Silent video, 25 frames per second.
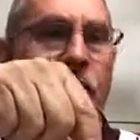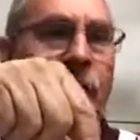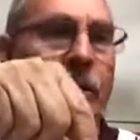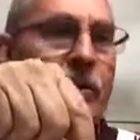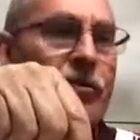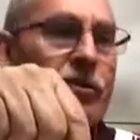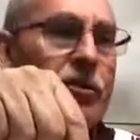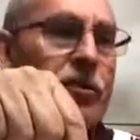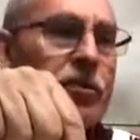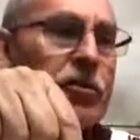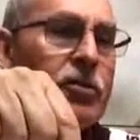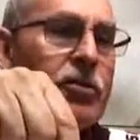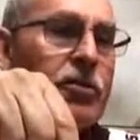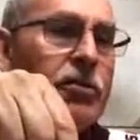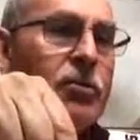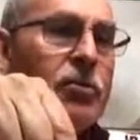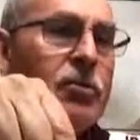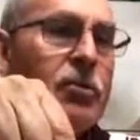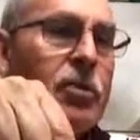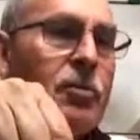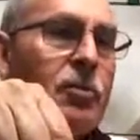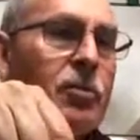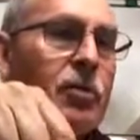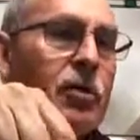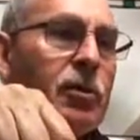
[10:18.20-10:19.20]
Now, this
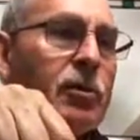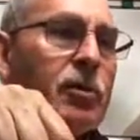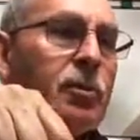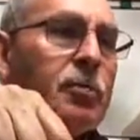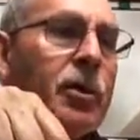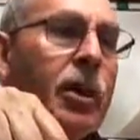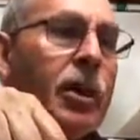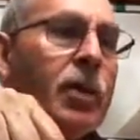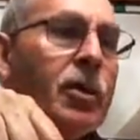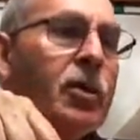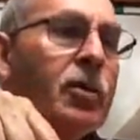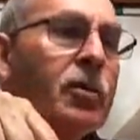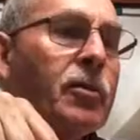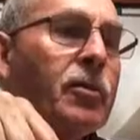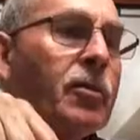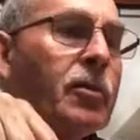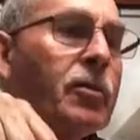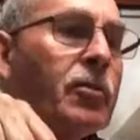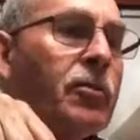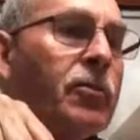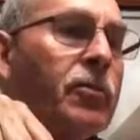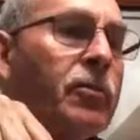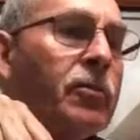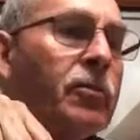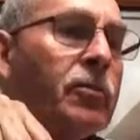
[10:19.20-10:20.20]
seems a little... Hang
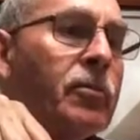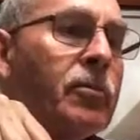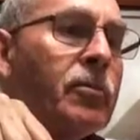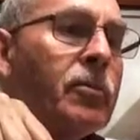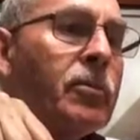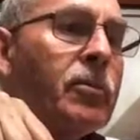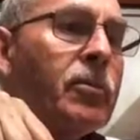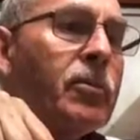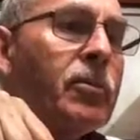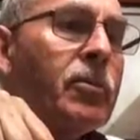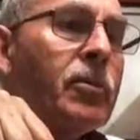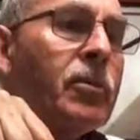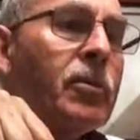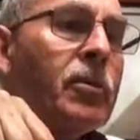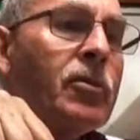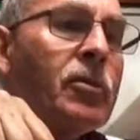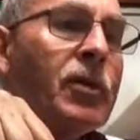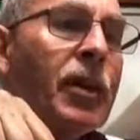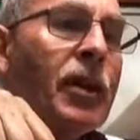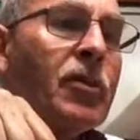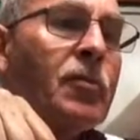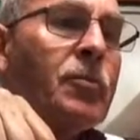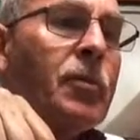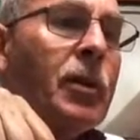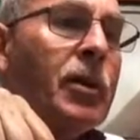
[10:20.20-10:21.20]
on.
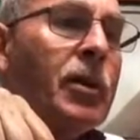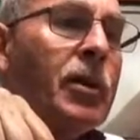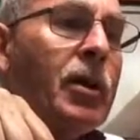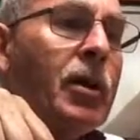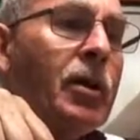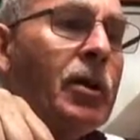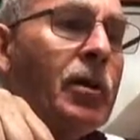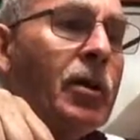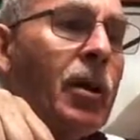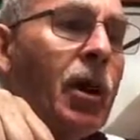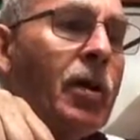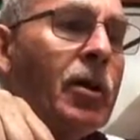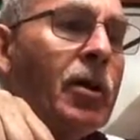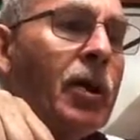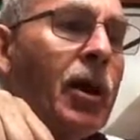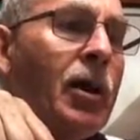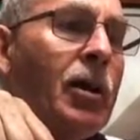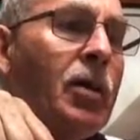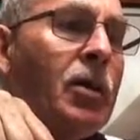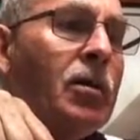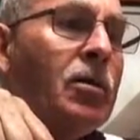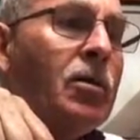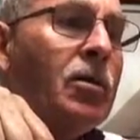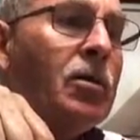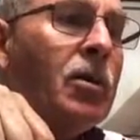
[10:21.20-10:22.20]
Taxman, yeah,
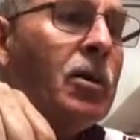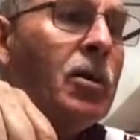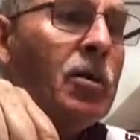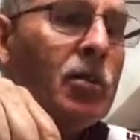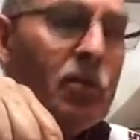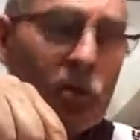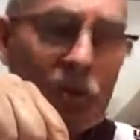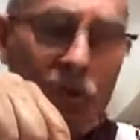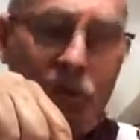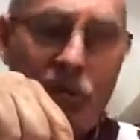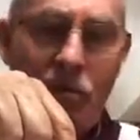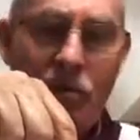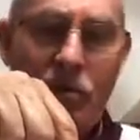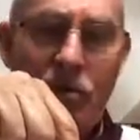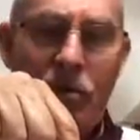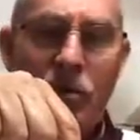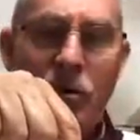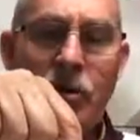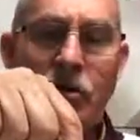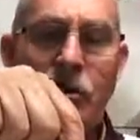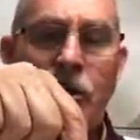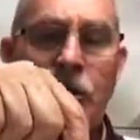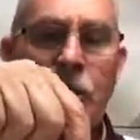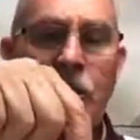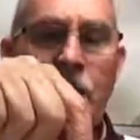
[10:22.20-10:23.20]
okay.
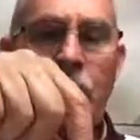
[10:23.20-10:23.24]
Look,